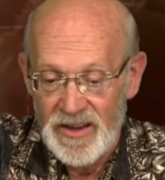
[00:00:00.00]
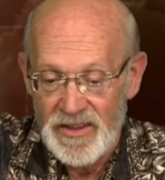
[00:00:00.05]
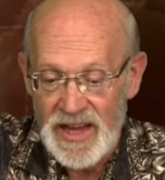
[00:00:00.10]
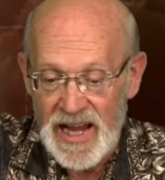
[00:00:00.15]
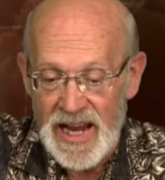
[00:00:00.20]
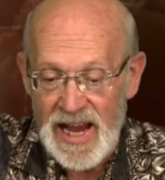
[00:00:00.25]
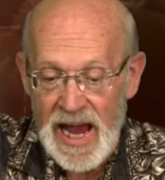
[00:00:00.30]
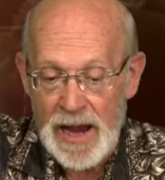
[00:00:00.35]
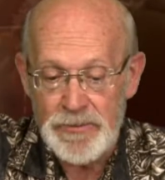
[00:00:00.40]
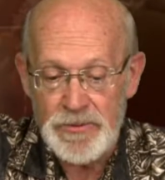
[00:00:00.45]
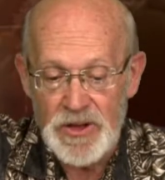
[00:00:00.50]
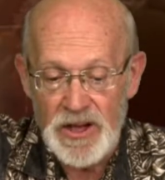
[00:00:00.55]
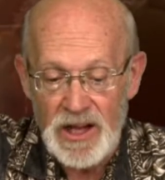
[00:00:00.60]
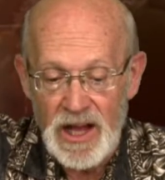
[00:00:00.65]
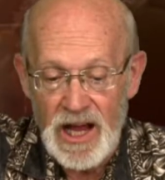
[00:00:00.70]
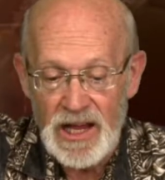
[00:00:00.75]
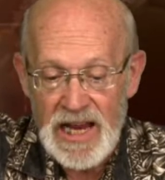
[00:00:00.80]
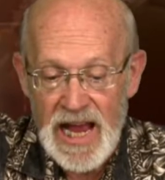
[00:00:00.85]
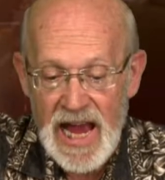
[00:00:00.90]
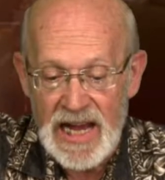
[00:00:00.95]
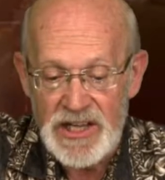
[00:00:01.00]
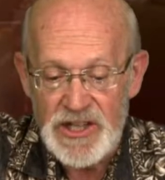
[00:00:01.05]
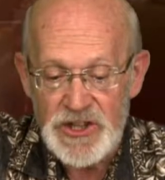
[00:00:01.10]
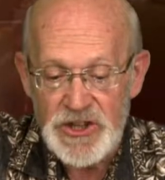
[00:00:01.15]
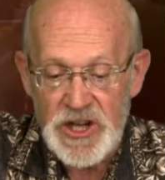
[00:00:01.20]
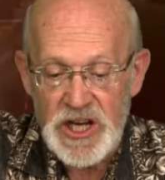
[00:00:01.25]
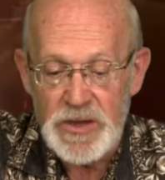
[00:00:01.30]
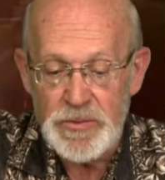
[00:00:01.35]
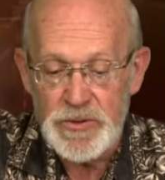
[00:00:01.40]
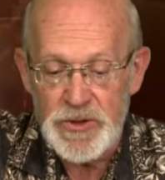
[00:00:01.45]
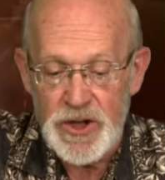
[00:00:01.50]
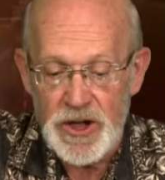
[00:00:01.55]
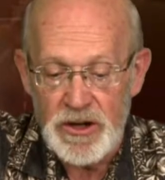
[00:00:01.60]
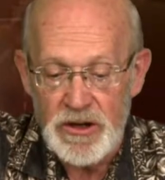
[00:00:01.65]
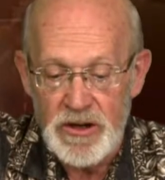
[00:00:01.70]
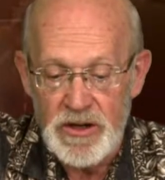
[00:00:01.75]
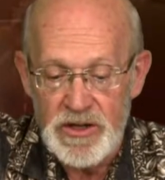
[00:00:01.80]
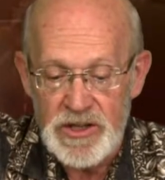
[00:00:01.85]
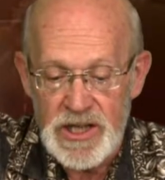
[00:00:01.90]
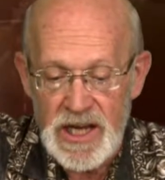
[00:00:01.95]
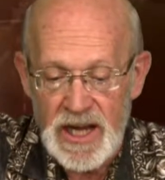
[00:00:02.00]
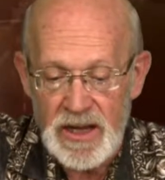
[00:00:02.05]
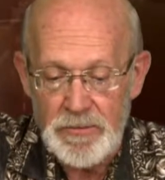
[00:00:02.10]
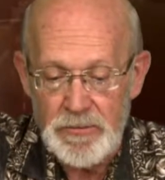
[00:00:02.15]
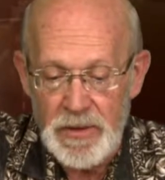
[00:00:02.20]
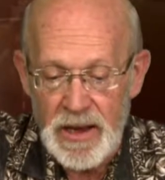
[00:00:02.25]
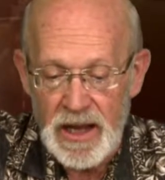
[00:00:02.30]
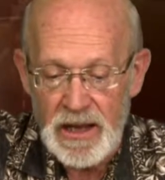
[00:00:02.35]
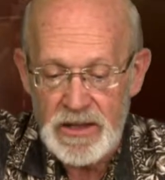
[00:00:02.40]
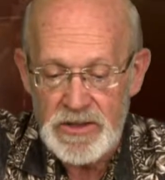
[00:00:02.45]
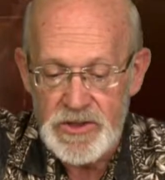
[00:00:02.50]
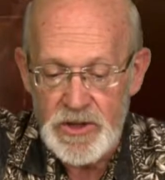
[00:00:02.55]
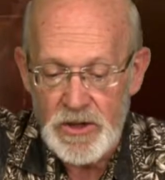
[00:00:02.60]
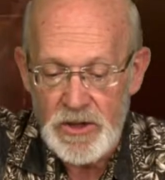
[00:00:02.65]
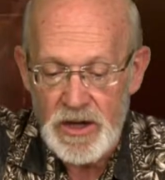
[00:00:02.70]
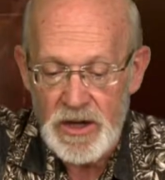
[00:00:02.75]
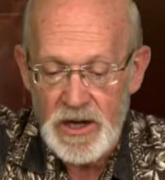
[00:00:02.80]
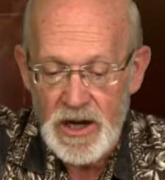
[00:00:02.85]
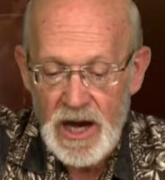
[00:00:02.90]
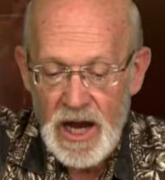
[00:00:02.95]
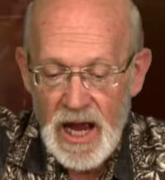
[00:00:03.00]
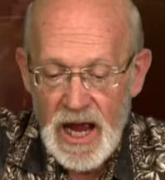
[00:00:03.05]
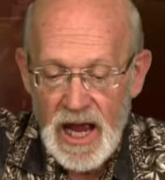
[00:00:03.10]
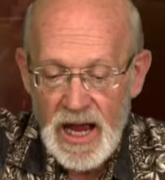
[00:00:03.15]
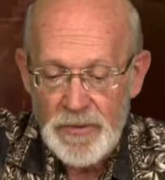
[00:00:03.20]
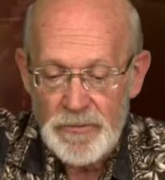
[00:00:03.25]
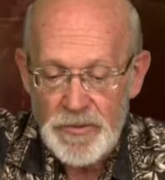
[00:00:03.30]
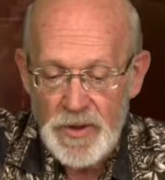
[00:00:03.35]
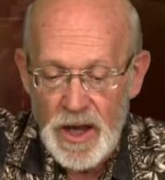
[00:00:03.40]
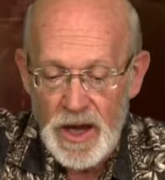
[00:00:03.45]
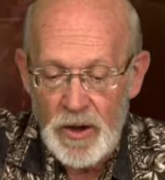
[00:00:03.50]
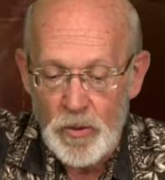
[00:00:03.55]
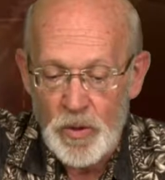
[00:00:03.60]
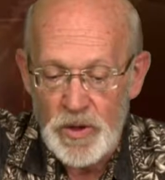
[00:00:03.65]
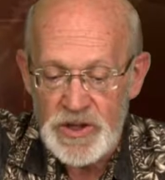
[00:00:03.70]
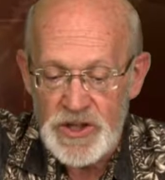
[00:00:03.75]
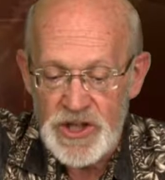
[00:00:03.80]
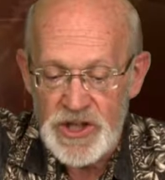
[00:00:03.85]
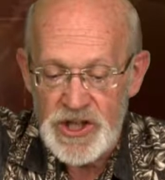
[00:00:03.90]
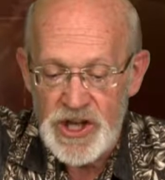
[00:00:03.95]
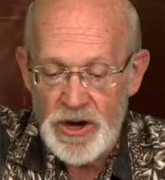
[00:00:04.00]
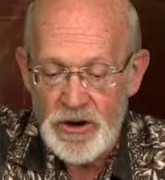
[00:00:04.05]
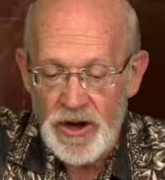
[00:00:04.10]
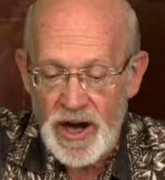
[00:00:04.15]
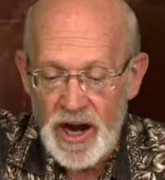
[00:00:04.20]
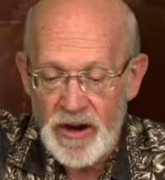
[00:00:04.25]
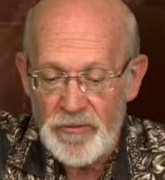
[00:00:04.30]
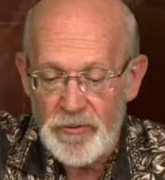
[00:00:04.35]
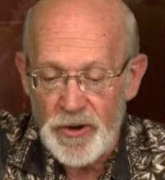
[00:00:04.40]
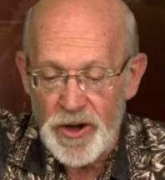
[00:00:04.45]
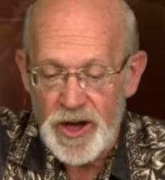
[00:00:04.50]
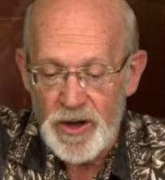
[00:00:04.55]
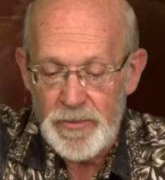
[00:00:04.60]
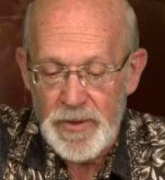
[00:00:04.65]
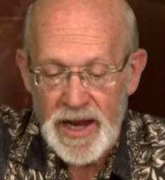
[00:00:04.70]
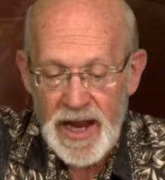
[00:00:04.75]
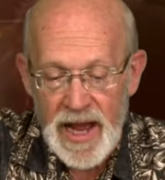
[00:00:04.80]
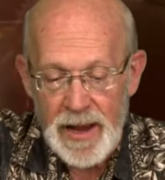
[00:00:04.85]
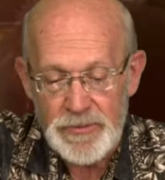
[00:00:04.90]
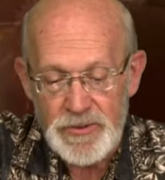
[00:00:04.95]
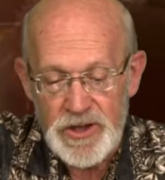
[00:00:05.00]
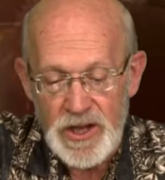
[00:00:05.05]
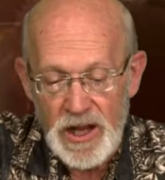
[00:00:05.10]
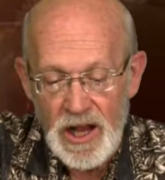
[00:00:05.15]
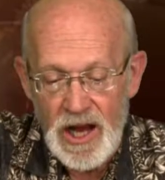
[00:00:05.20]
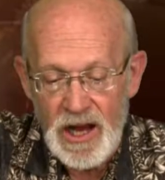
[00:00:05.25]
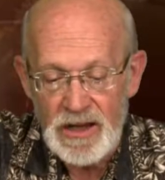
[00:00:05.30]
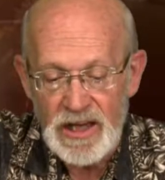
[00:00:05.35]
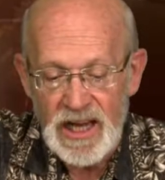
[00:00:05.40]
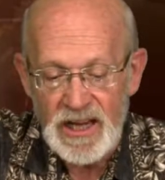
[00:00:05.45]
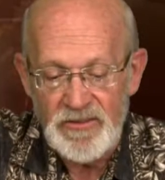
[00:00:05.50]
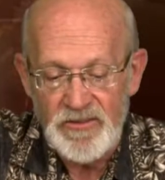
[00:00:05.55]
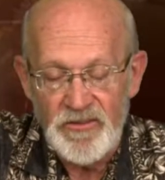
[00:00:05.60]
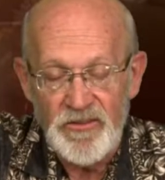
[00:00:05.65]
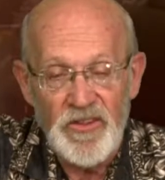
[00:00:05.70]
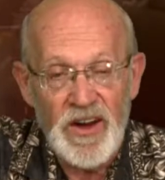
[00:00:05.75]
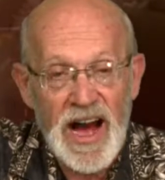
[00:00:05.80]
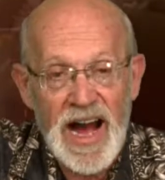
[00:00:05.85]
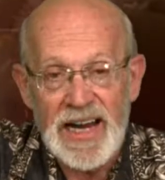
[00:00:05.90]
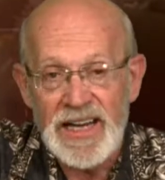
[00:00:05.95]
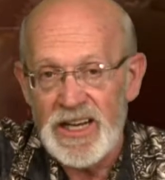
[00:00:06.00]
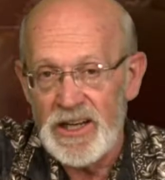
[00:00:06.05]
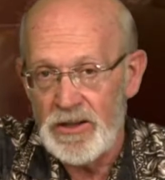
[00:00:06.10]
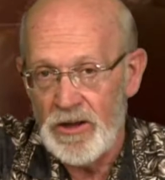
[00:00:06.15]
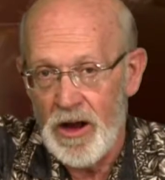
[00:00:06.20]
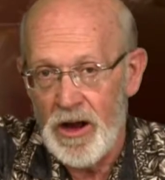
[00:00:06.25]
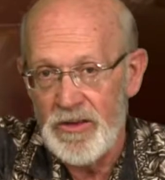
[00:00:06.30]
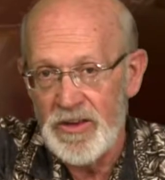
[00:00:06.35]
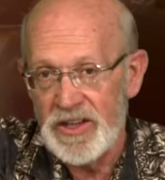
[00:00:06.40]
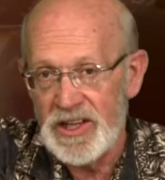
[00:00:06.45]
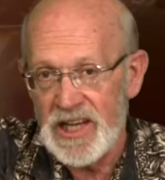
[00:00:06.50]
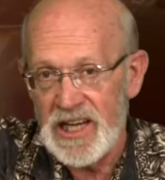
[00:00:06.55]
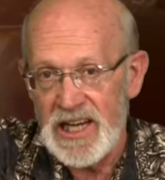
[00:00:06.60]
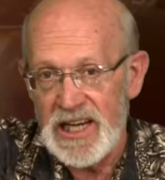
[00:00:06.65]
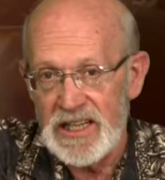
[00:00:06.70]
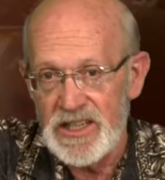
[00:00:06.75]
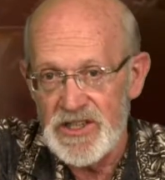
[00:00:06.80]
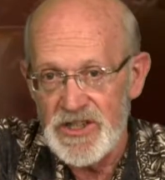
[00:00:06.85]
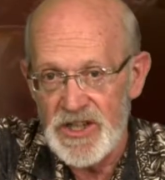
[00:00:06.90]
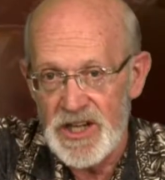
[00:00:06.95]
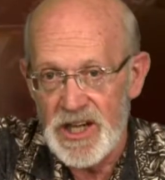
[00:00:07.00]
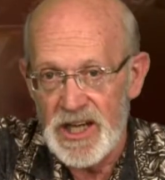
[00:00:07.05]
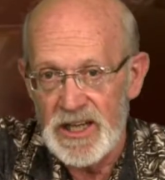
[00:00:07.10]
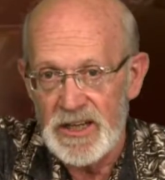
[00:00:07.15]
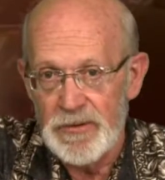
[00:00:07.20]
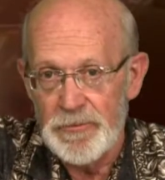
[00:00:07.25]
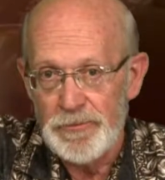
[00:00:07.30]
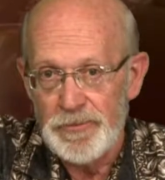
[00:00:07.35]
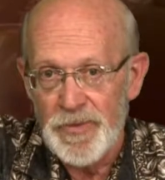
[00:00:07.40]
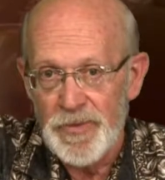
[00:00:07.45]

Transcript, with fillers: that Absalom had sheep shears in Baal-hazor, uh, which is near Ephraim, and Absalom invited all the king's sons